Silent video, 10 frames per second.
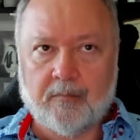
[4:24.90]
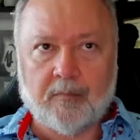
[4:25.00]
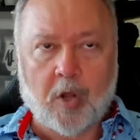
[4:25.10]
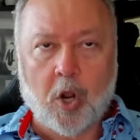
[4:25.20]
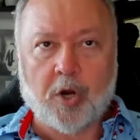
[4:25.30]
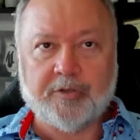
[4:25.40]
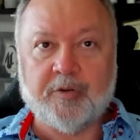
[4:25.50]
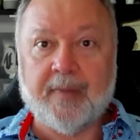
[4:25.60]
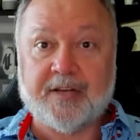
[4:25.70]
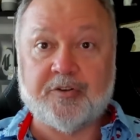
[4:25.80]
hard to
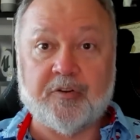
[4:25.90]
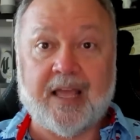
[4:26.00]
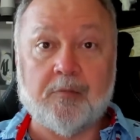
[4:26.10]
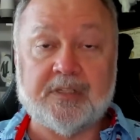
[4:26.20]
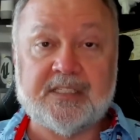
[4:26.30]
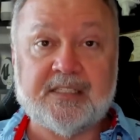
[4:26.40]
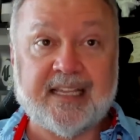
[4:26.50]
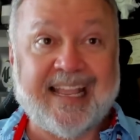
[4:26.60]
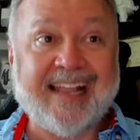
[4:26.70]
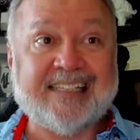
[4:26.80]
make sure that was the
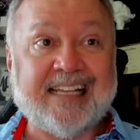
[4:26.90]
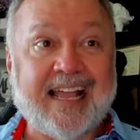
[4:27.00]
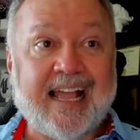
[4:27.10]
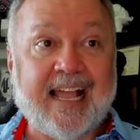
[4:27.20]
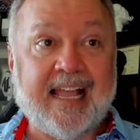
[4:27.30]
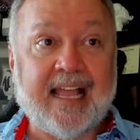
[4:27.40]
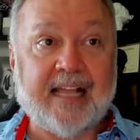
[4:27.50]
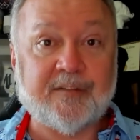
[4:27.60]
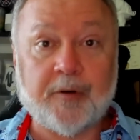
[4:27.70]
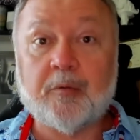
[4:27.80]
case
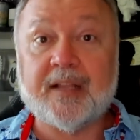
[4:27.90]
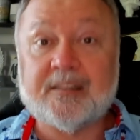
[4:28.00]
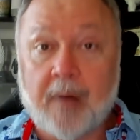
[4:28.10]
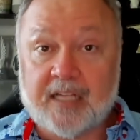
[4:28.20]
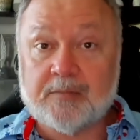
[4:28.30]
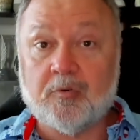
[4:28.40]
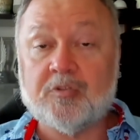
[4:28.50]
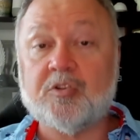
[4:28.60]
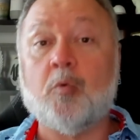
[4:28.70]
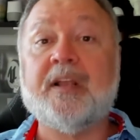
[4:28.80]
as frequently as possible
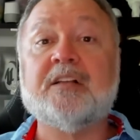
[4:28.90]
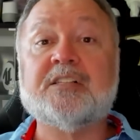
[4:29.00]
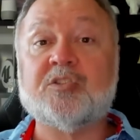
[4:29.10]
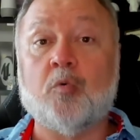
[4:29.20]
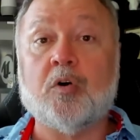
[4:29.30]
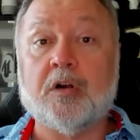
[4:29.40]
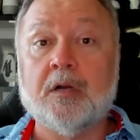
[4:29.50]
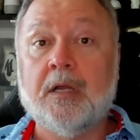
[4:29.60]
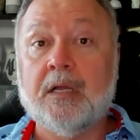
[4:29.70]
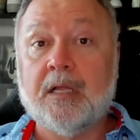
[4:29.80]
so we could store
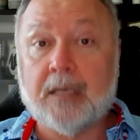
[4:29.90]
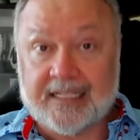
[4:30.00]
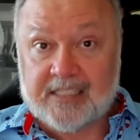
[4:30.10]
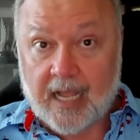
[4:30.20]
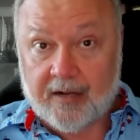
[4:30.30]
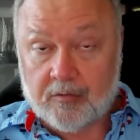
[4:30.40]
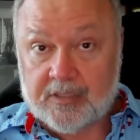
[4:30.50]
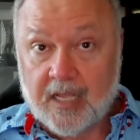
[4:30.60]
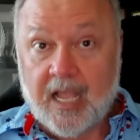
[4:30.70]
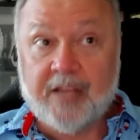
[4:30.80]
less tiles.
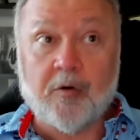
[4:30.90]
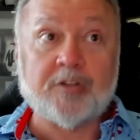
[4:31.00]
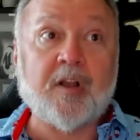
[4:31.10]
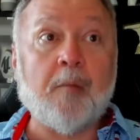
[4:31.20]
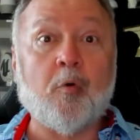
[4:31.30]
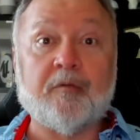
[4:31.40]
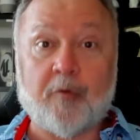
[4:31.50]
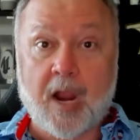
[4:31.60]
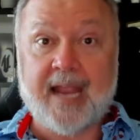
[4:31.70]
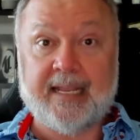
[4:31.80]
You also got more
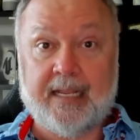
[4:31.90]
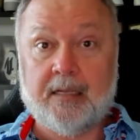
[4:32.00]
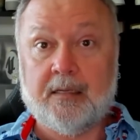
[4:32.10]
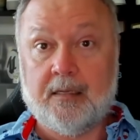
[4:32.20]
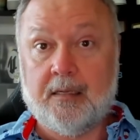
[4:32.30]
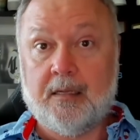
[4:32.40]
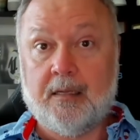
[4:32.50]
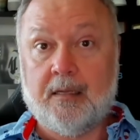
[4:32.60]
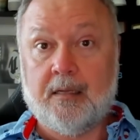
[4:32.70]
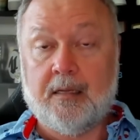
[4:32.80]
variety
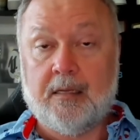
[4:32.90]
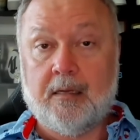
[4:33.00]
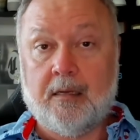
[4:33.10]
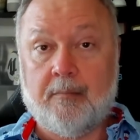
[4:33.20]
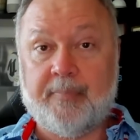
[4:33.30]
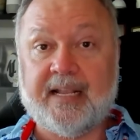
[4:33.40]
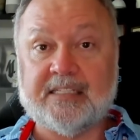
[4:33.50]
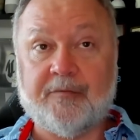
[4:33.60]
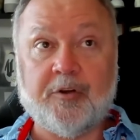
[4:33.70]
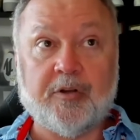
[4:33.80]
because
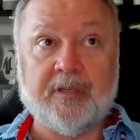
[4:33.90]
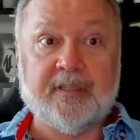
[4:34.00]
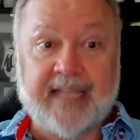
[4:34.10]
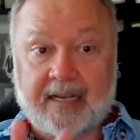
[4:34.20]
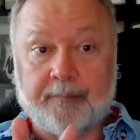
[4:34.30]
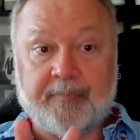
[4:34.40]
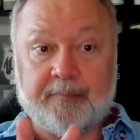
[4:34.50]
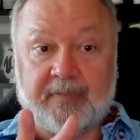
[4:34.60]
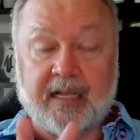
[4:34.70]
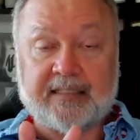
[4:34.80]
if you could take a,
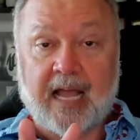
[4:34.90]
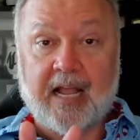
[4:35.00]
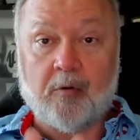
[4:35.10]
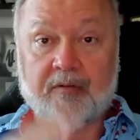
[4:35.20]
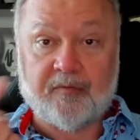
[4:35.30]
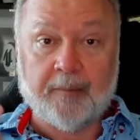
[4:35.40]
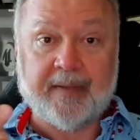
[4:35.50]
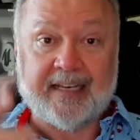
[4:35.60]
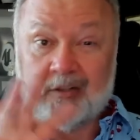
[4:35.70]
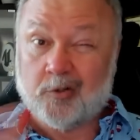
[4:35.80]
a tile and flip
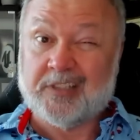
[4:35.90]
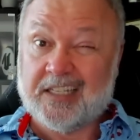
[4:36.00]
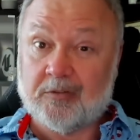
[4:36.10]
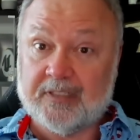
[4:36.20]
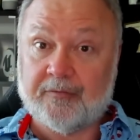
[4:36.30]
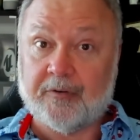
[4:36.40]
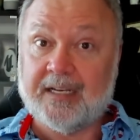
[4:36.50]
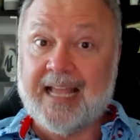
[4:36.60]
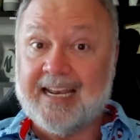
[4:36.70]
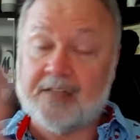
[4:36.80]
it, it looked a little
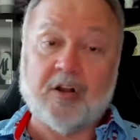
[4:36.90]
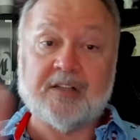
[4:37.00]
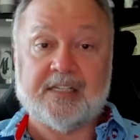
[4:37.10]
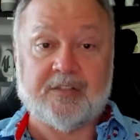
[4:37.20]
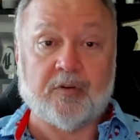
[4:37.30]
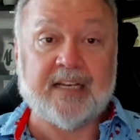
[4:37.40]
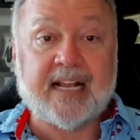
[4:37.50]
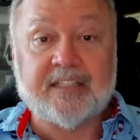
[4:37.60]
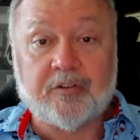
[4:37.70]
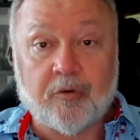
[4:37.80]
different. And as long as it's still
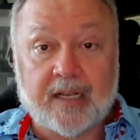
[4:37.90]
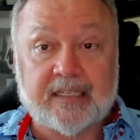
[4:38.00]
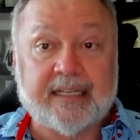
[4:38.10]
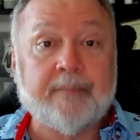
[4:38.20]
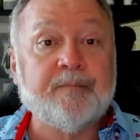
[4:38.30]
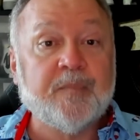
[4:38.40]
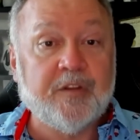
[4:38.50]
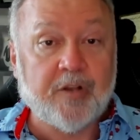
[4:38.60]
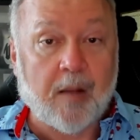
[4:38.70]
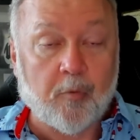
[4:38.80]
connected correctly,
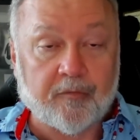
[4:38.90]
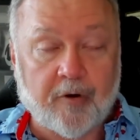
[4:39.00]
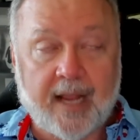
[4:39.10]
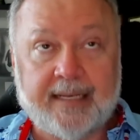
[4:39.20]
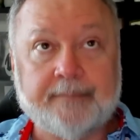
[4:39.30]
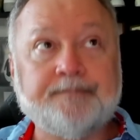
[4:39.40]
you got more variety.